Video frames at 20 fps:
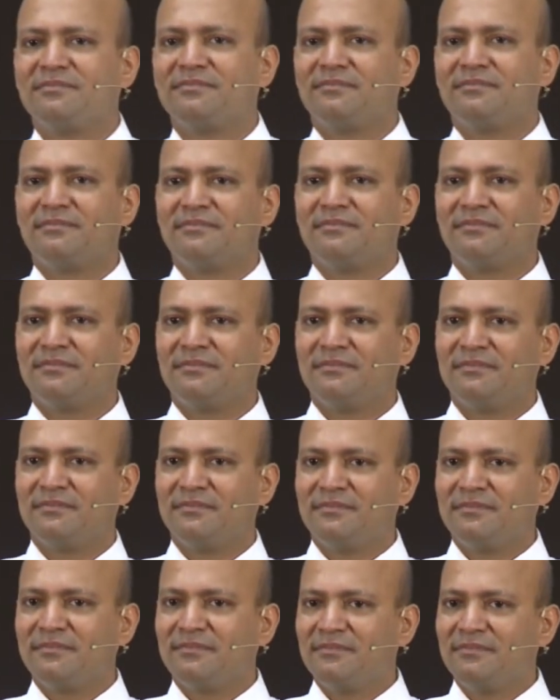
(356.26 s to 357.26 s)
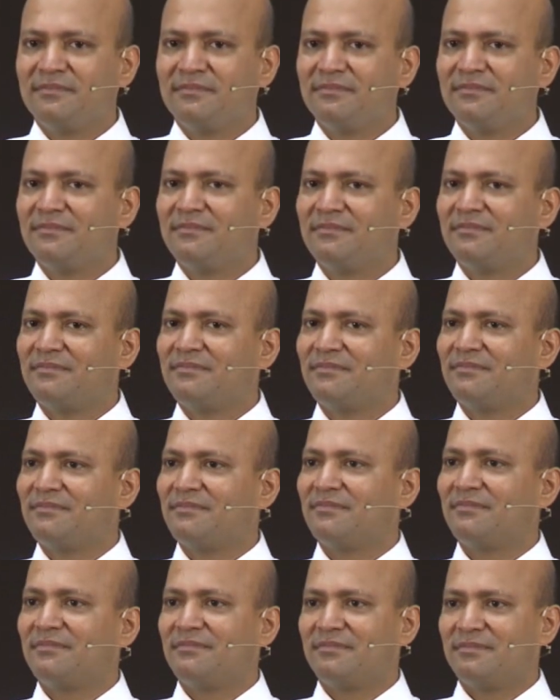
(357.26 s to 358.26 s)

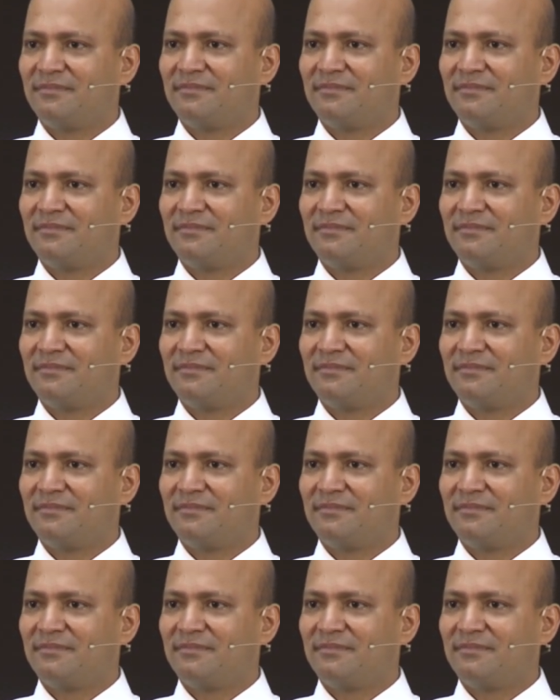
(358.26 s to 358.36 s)
No one is speaking in this clip.